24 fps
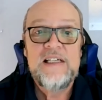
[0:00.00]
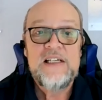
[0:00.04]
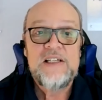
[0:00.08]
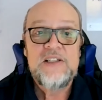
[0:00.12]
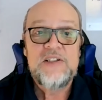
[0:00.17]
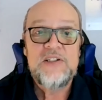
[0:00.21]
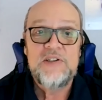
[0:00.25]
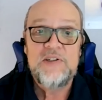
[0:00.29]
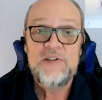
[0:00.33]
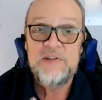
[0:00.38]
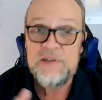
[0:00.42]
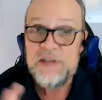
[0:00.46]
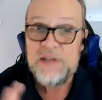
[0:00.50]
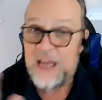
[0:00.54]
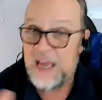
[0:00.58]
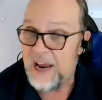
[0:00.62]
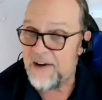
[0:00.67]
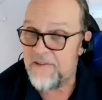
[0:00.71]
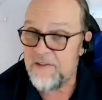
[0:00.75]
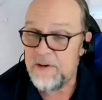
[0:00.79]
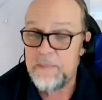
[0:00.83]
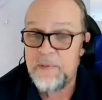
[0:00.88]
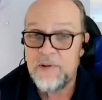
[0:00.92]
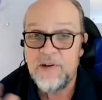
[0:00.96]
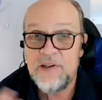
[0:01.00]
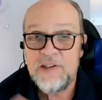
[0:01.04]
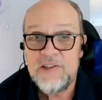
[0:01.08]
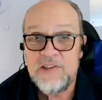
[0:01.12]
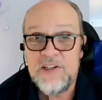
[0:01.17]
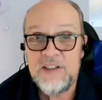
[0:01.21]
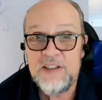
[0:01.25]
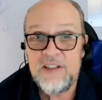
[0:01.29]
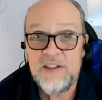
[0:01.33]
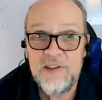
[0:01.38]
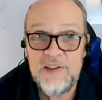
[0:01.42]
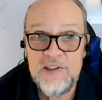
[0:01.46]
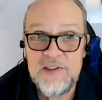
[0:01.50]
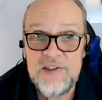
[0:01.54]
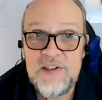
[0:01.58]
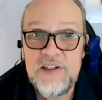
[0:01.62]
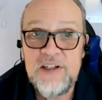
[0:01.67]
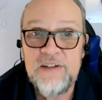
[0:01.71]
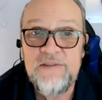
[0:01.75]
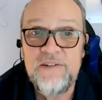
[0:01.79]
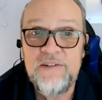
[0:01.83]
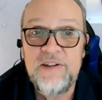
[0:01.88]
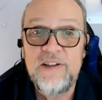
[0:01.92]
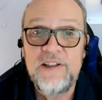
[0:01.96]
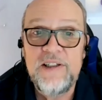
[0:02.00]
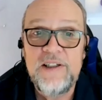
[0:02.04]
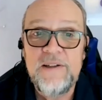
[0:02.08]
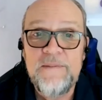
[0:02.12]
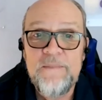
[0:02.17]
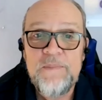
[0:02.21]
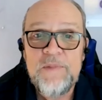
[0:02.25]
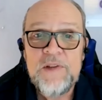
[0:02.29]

So every person learns differently.